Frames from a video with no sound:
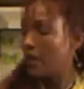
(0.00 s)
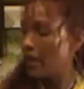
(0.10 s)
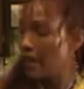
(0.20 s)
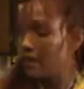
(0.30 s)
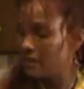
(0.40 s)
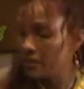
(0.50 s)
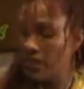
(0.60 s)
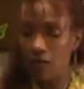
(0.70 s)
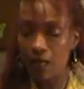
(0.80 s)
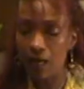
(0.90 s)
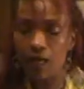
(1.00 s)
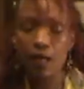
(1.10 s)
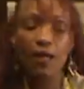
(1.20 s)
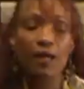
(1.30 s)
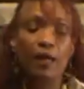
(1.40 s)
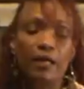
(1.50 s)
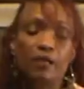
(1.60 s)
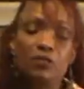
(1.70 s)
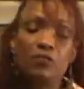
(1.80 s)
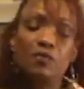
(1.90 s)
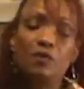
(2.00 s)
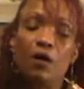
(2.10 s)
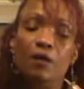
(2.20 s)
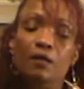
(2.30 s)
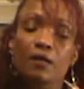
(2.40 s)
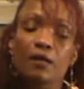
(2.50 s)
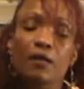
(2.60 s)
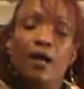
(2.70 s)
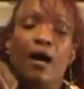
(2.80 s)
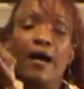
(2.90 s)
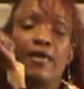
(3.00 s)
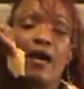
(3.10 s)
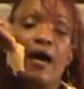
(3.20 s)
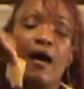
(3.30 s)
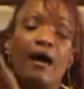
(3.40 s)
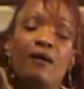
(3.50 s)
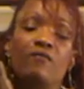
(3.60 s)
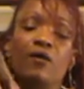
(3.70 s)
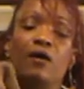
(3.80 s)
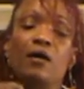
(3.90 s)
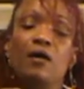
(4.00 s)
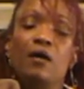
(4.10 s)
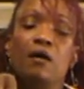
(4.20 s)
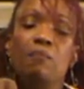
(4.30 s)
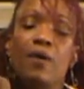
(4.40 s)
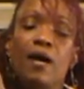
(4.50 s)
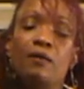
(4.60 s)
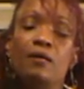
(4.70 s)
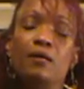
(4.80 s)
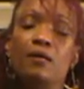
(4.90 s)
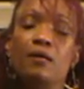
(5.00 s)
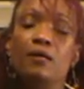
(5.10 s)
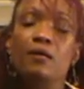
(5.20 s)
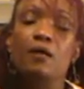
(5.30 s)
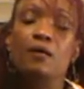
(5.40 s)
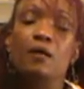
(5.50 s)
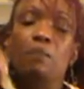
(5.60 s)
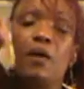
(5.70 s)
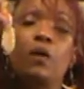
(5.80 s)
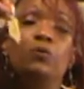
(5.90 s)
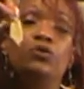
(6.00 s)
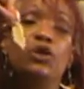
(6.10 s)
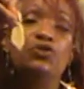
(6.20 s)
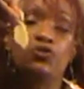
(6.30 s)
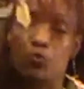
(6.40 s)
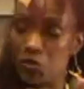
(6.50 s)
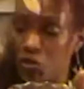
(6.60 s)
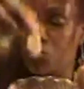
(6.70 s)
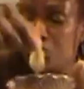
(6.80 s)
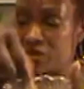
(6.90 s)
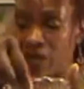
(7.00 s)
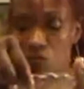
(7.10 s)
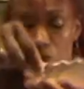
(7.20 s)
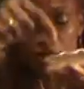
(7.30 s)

And here's the result. I have my pickled ginger, which is the same one